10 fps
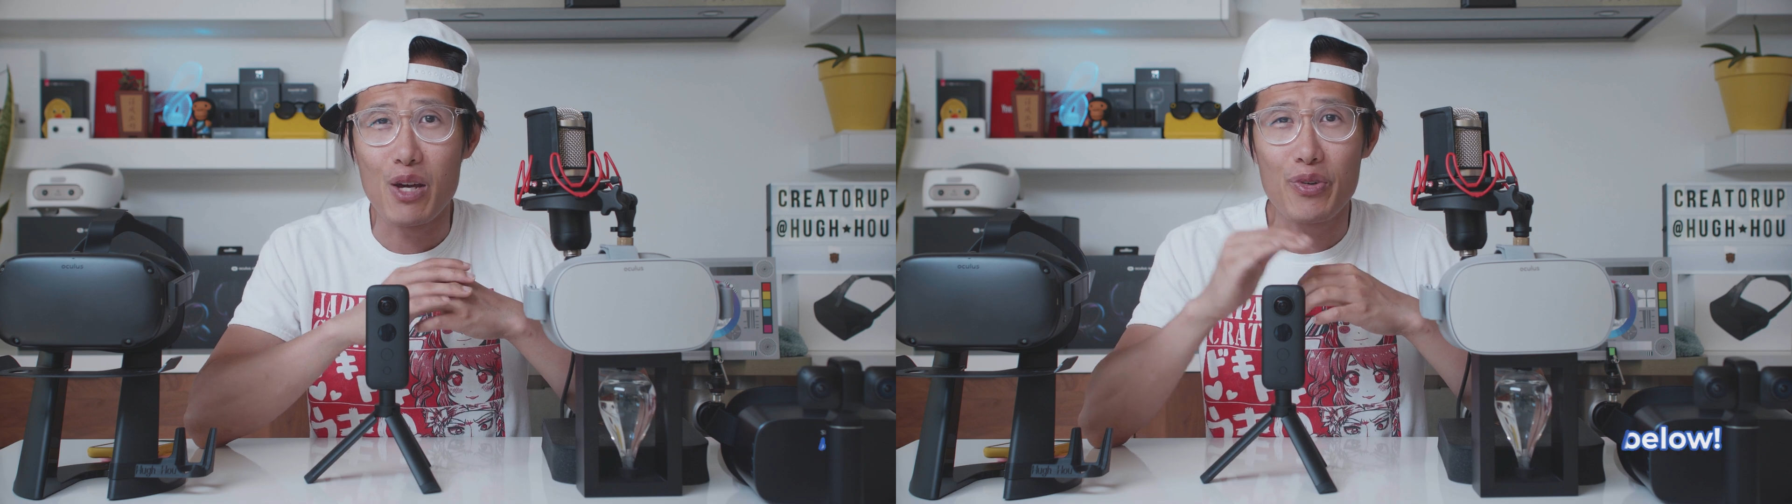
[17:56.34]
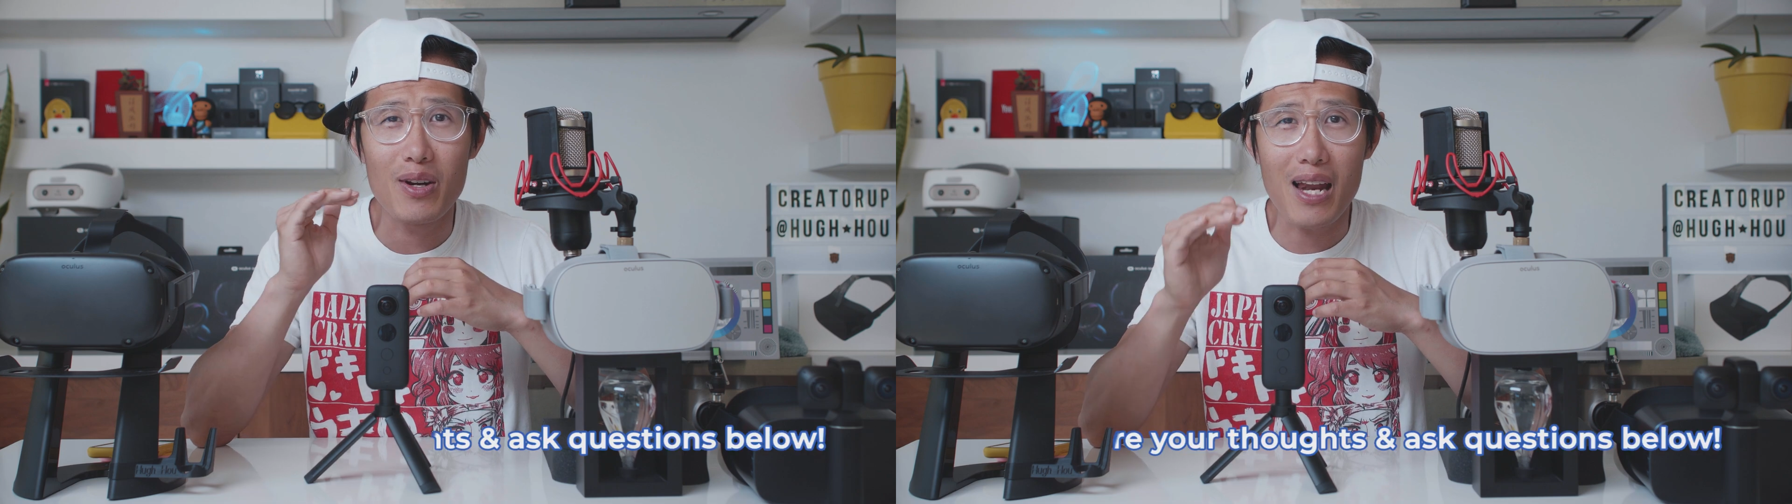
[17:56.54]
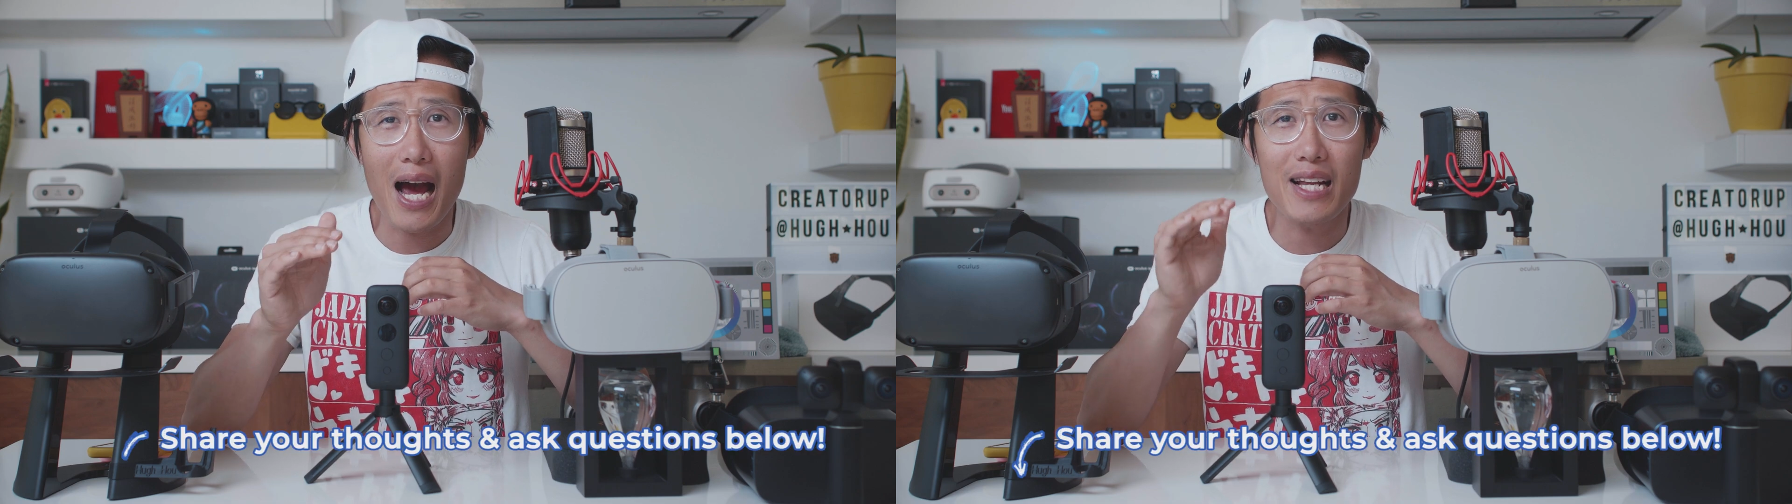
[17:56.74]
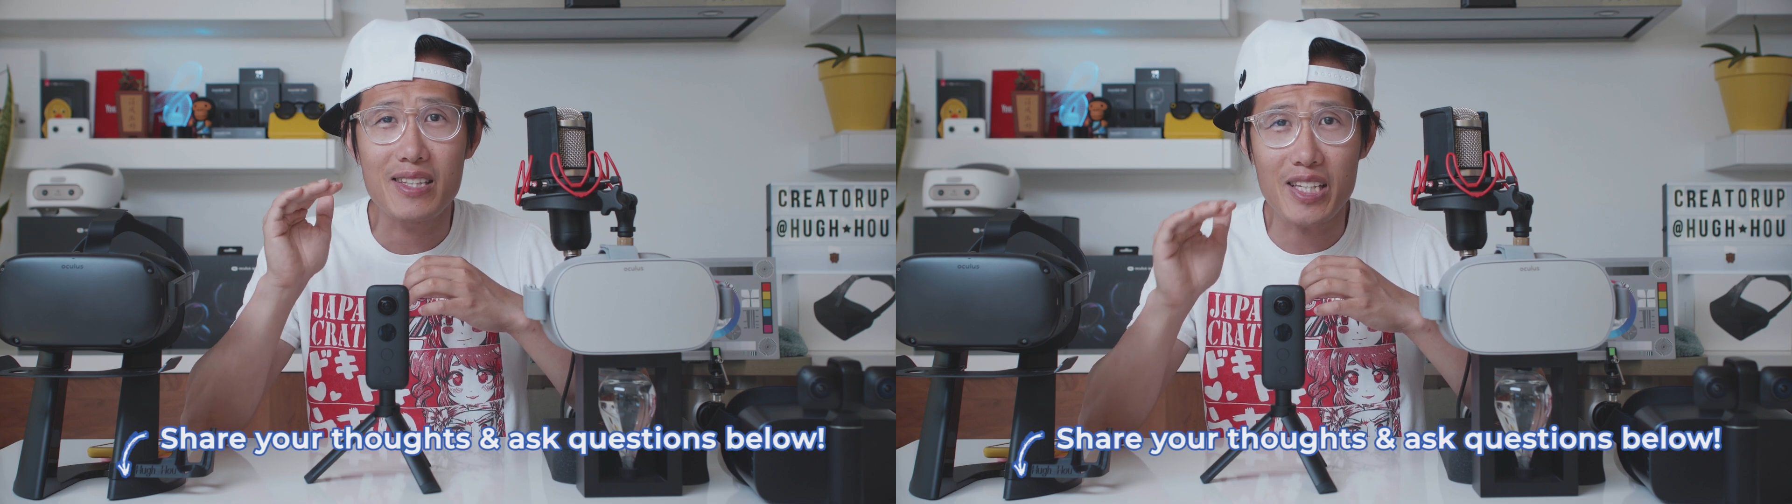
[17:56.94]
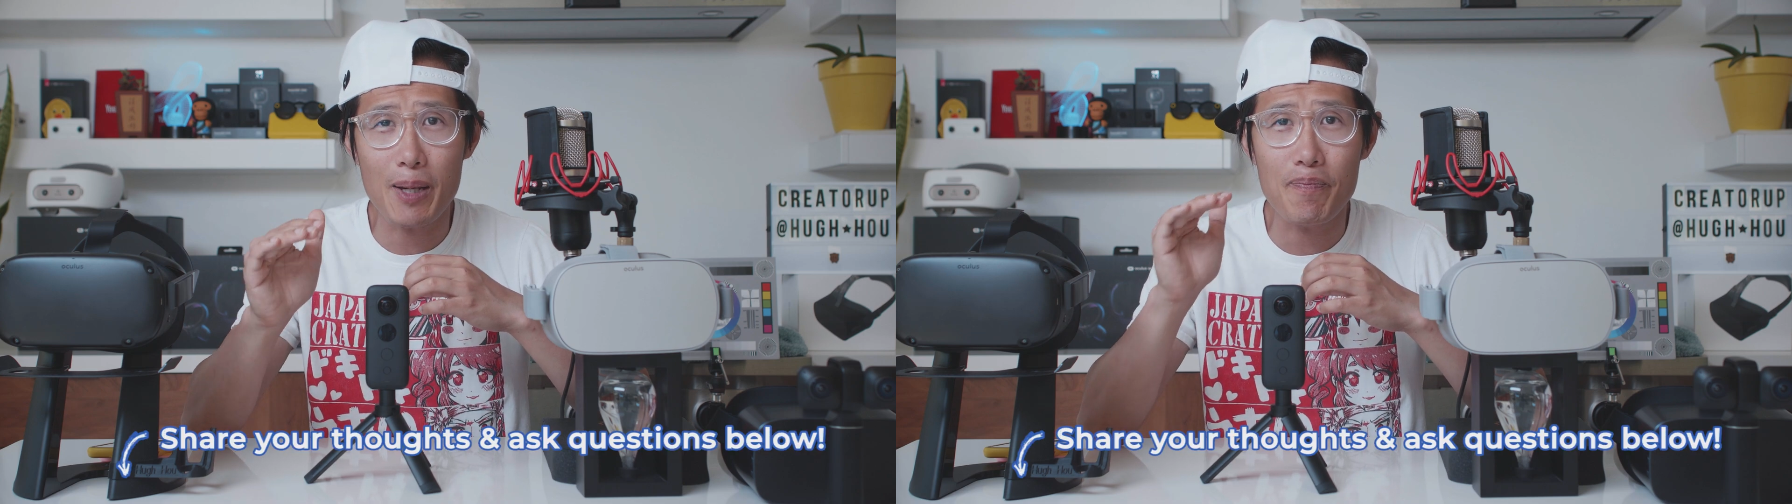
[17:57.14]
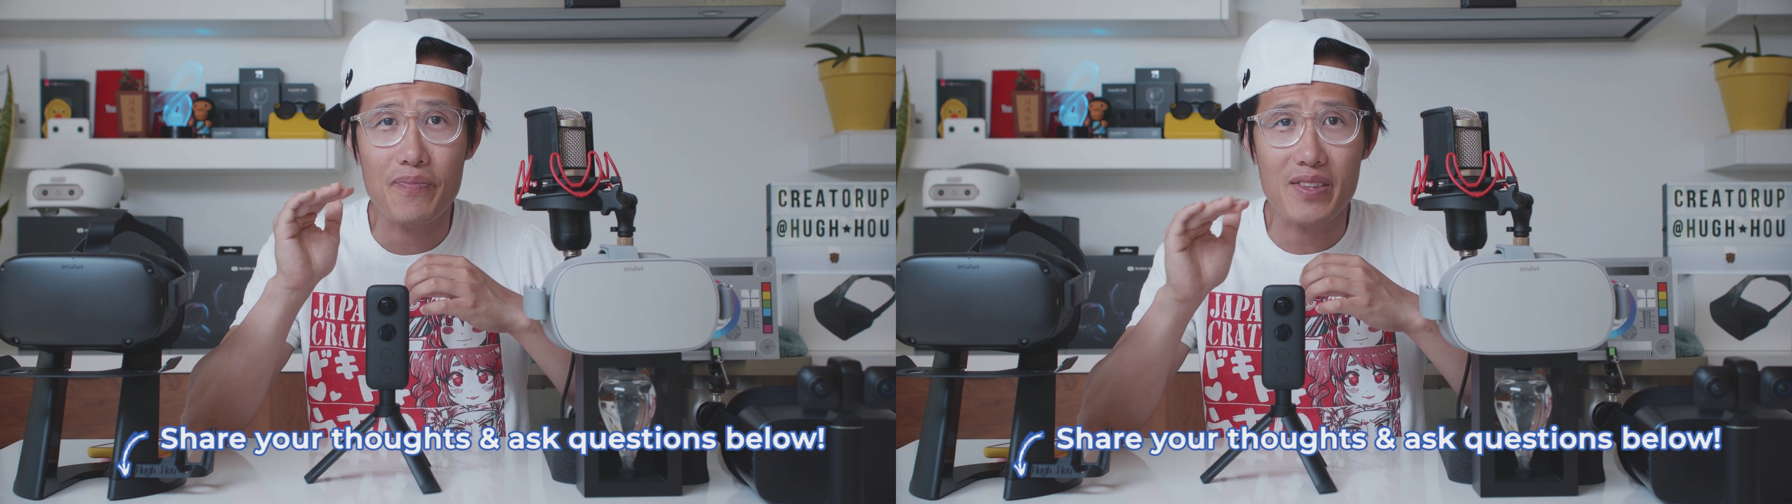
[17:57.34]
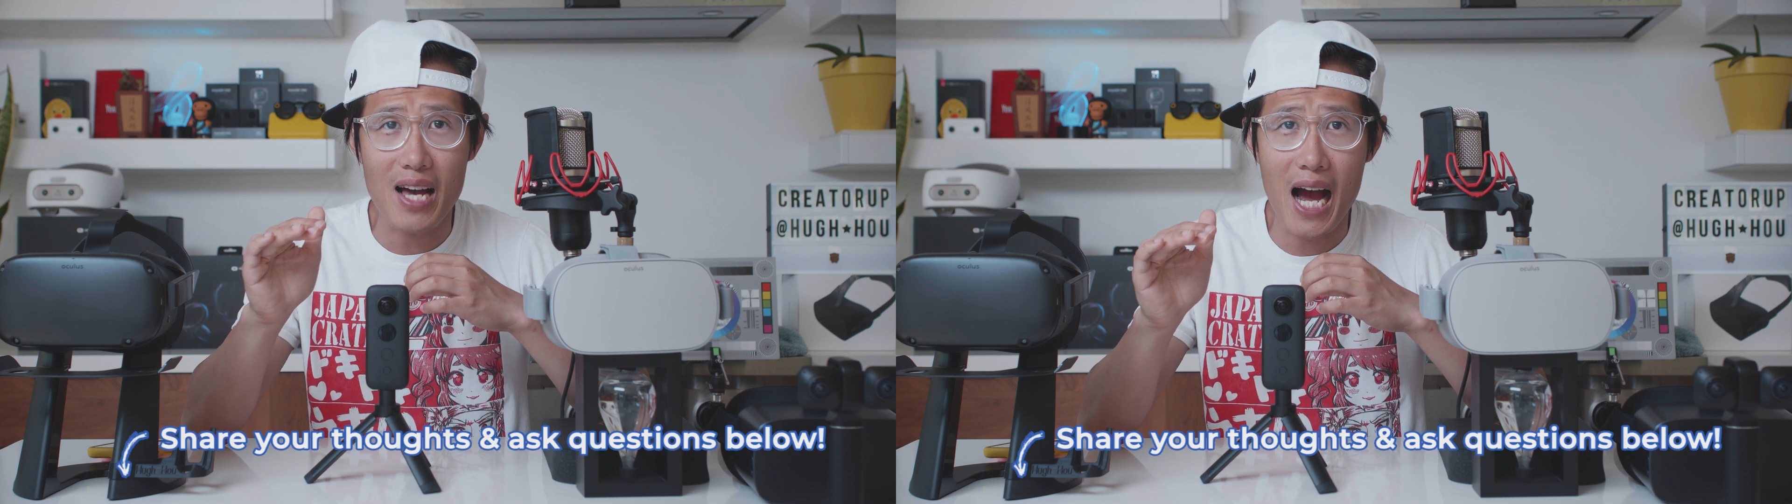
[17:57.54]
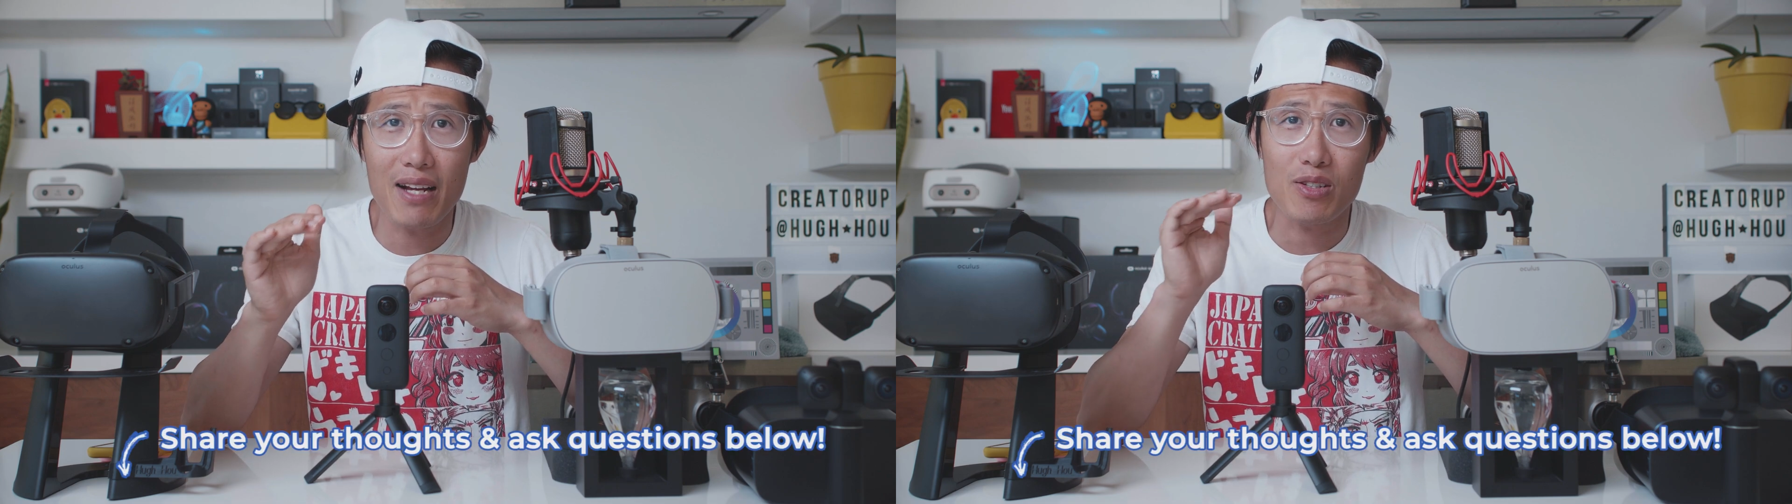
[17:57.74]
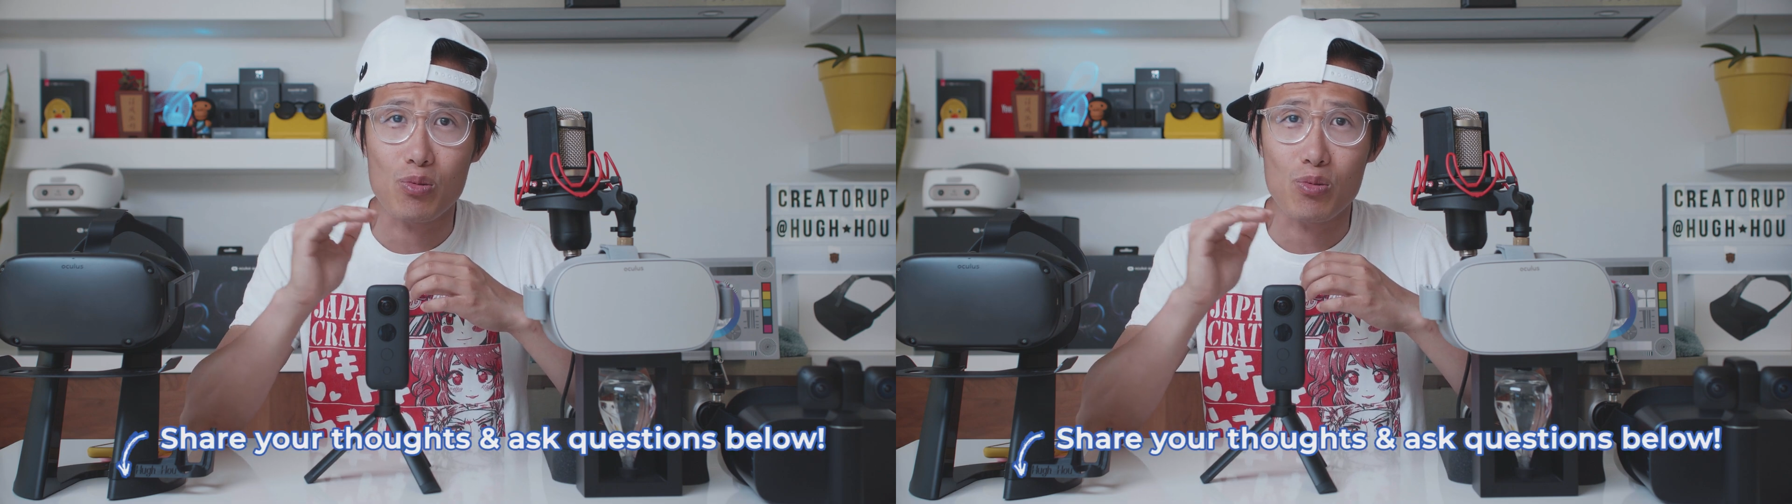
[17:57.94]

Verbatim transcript: If you like deep dive